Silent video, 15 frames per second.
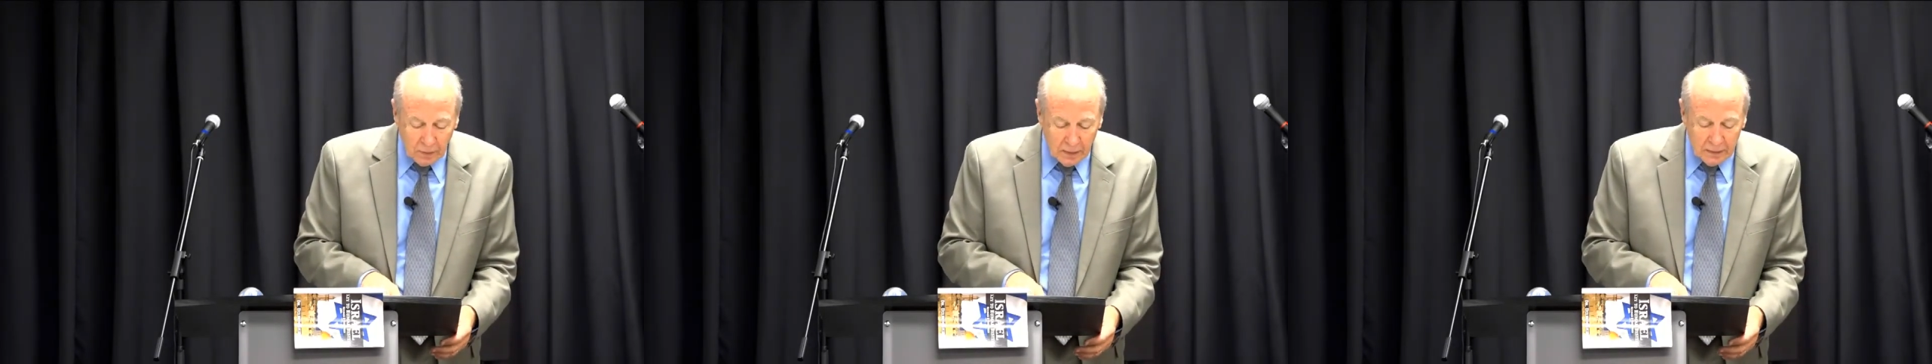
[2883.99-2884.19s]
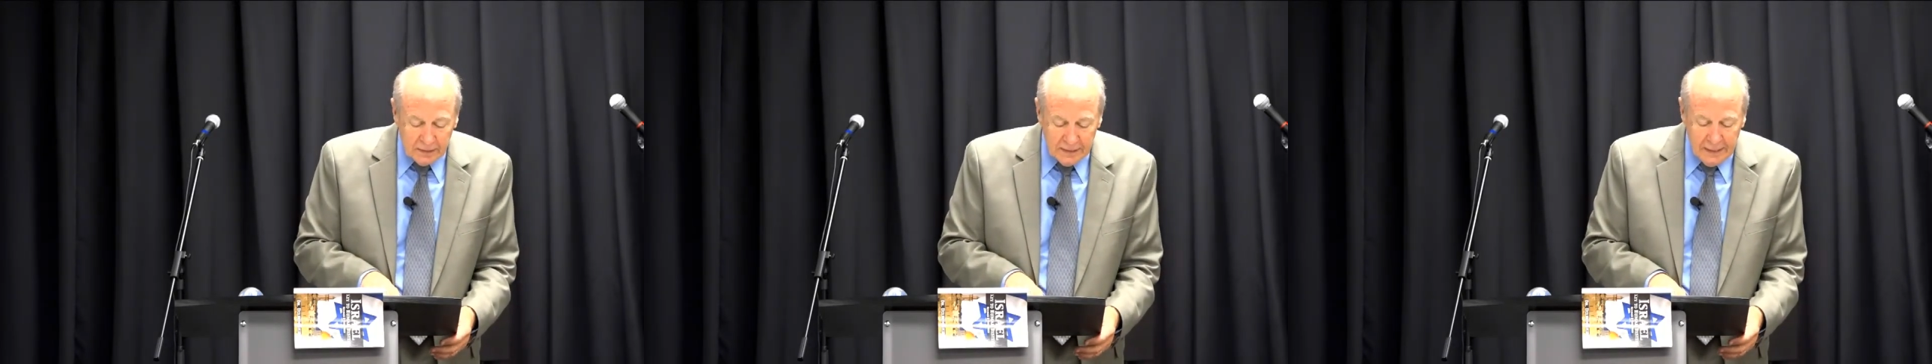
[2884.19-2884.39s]

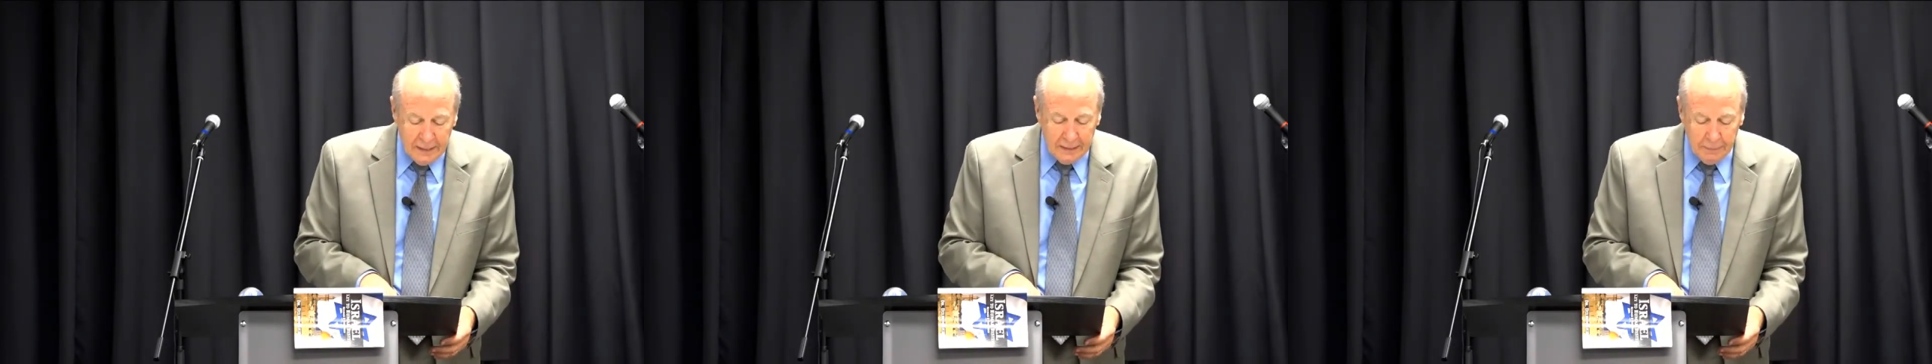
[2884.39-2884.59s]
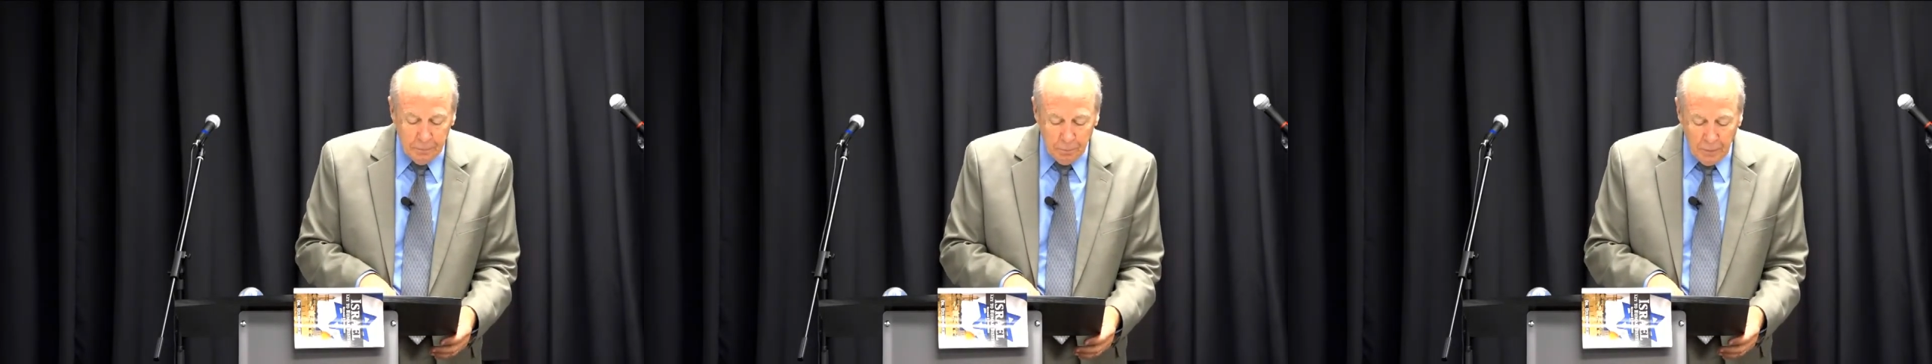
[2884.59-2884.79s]

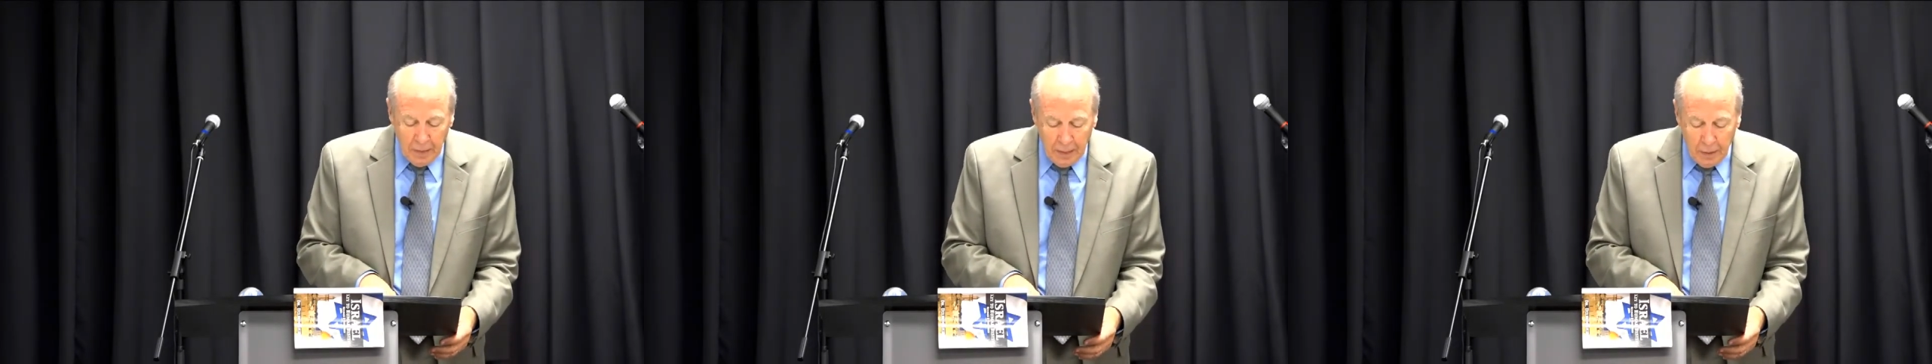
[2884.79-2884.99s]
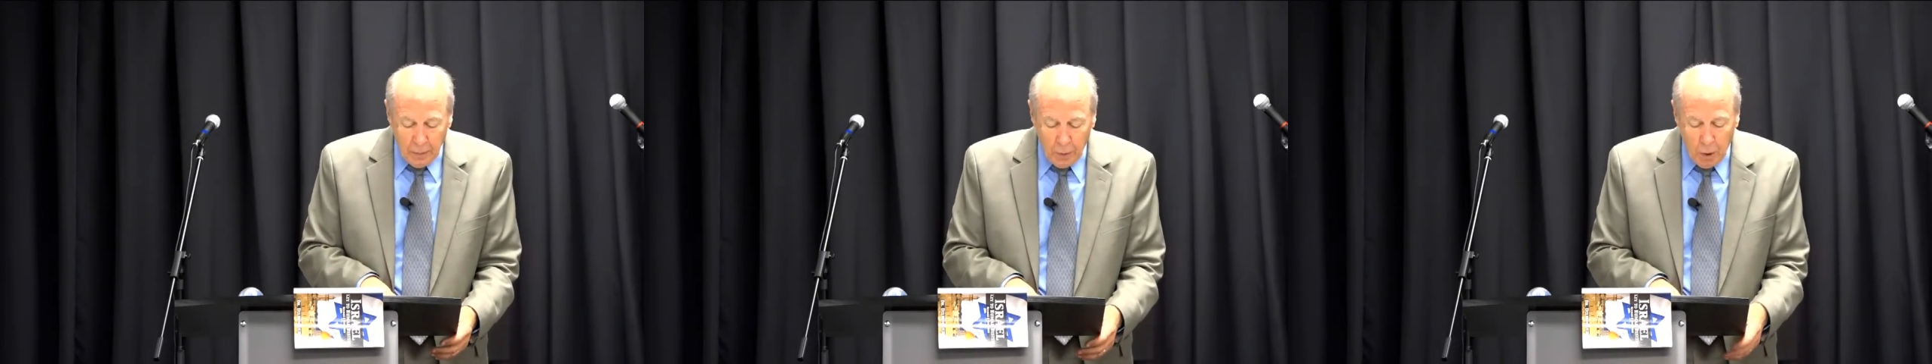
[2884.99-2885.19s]
10
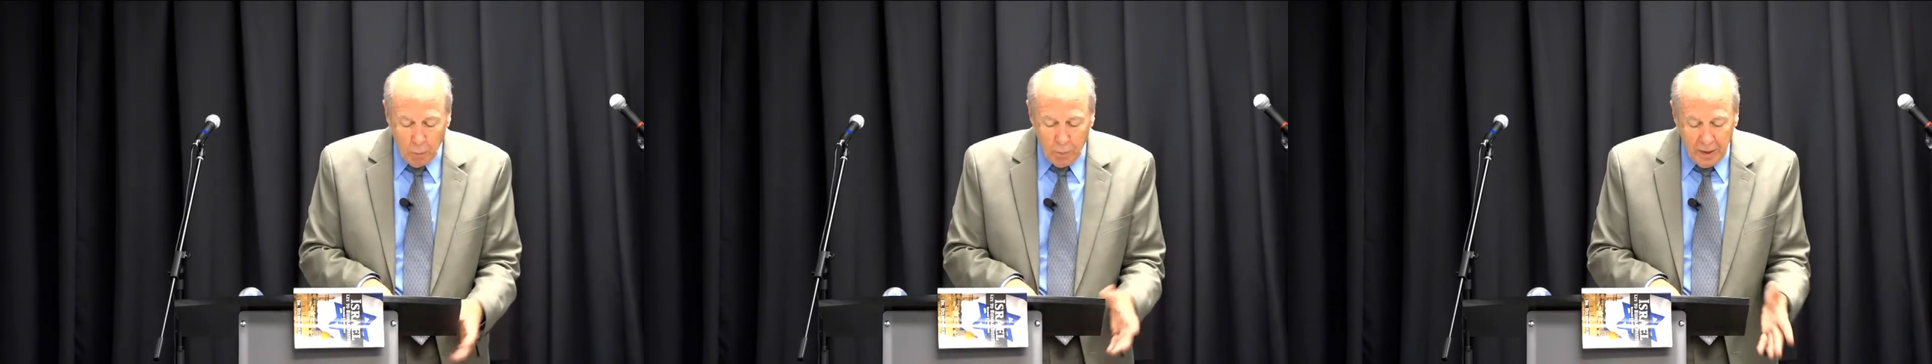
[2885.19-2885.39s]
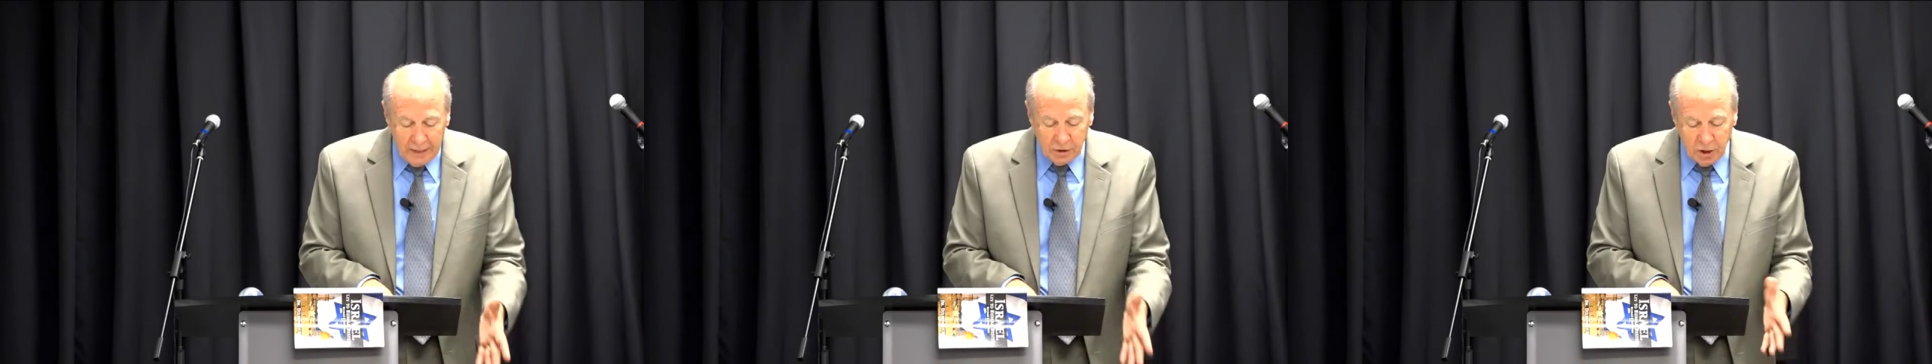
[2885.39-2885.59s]
on
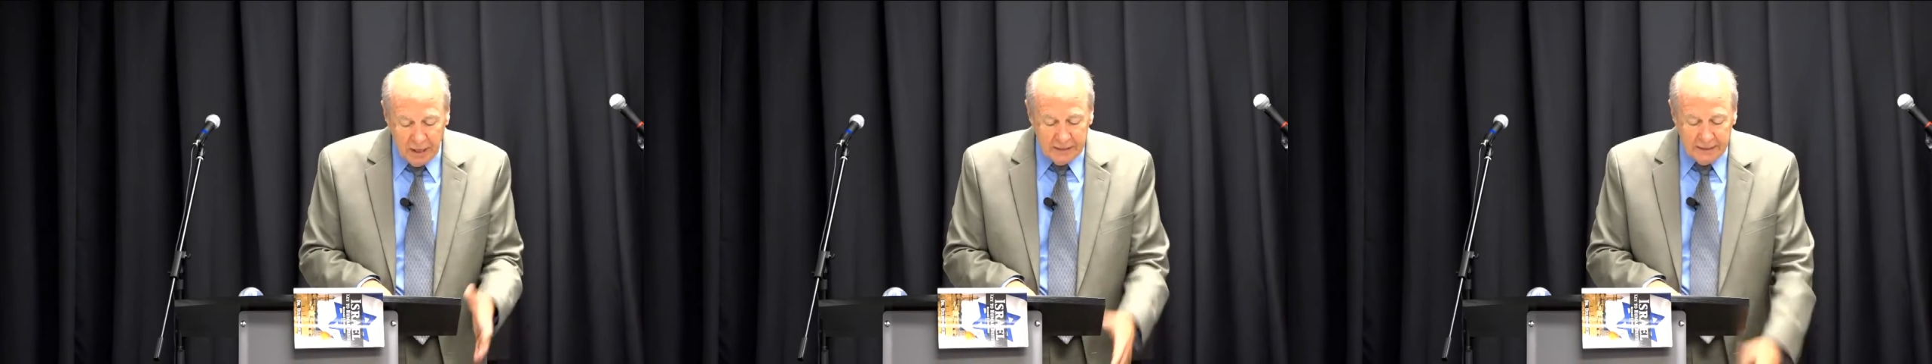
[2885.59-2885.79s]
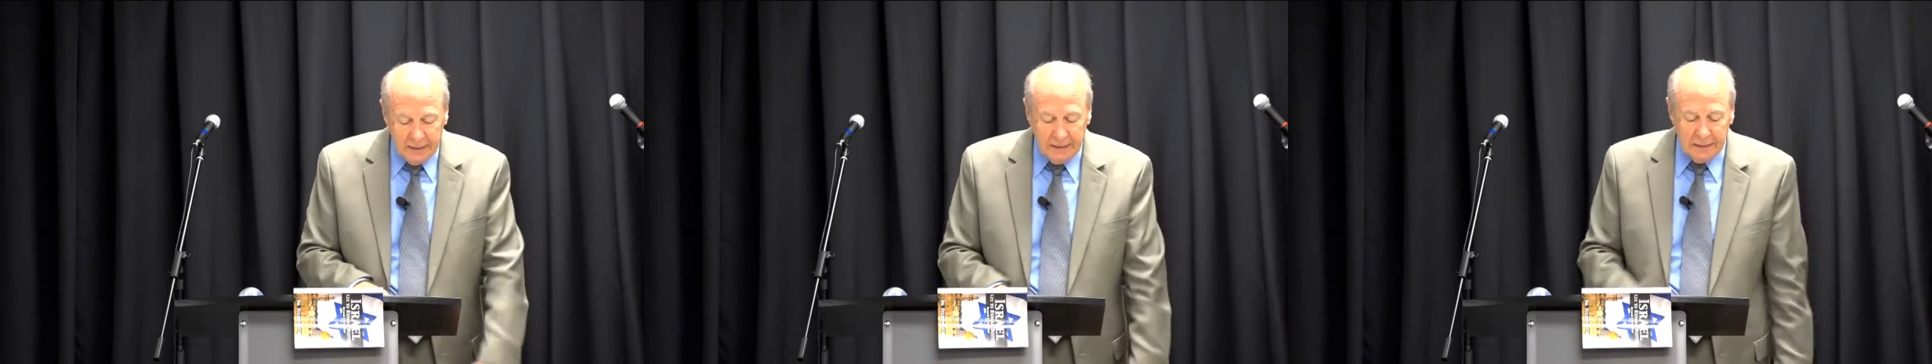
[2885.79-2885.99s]
page
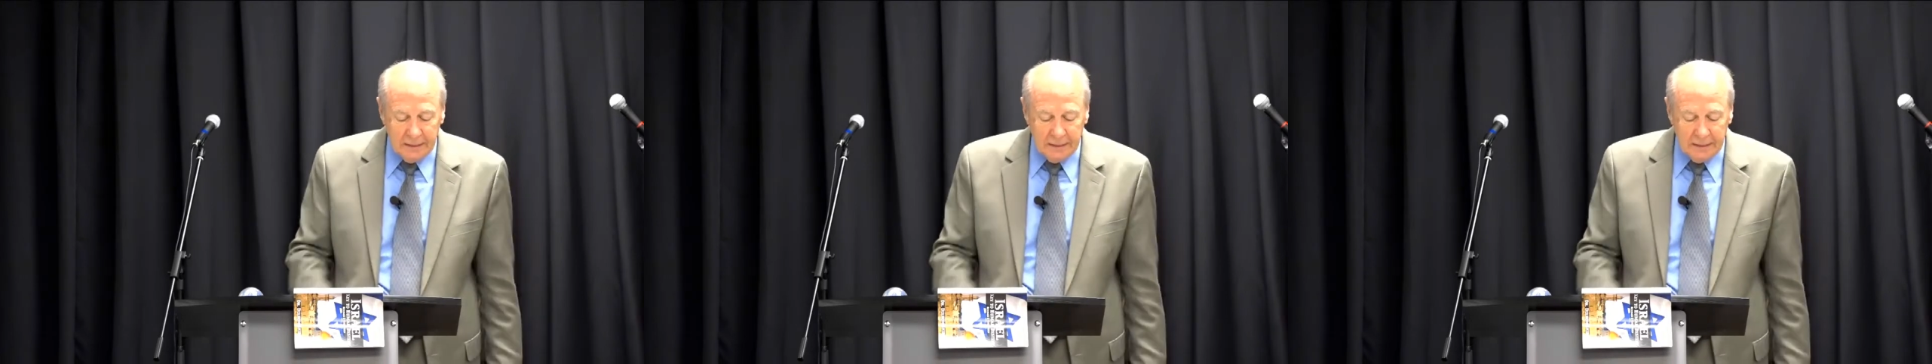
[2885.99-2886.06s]
18